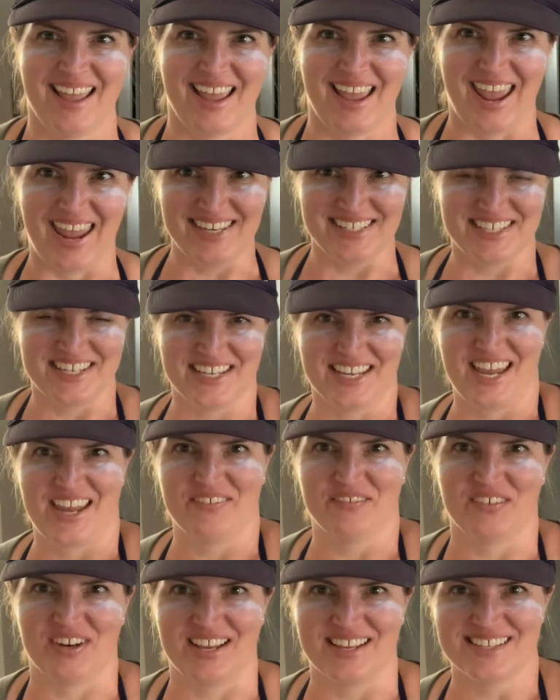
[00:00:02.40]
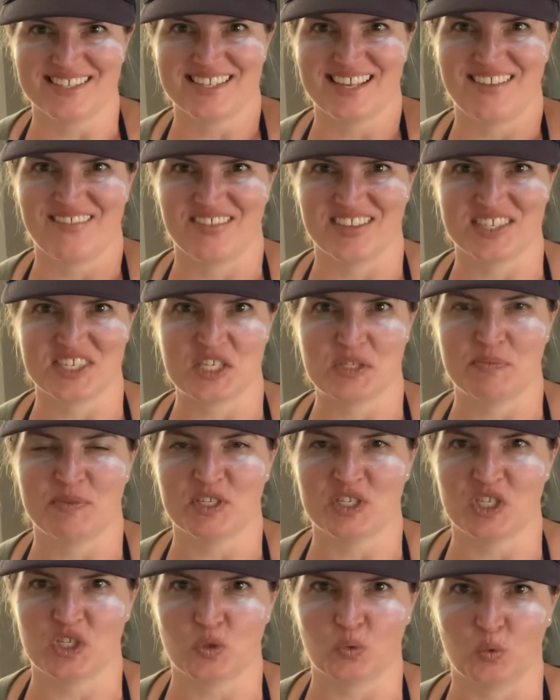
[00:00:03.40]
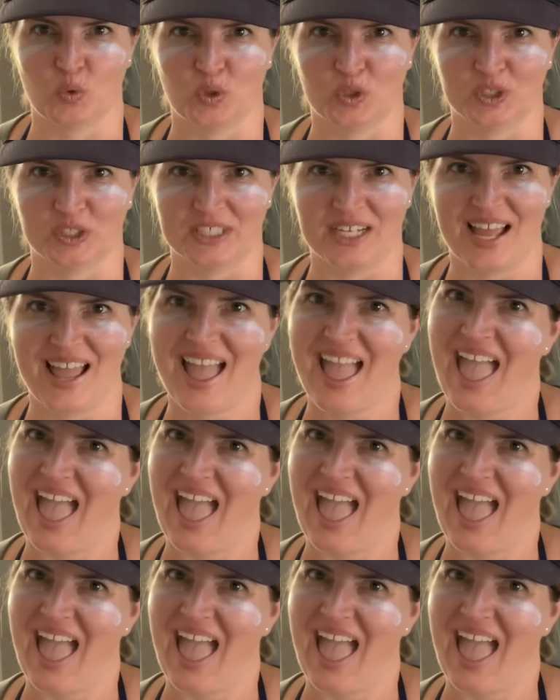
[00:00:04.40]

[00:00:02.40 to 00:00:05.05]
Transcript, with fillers: Hey TK friends, this is Mrs. Ward.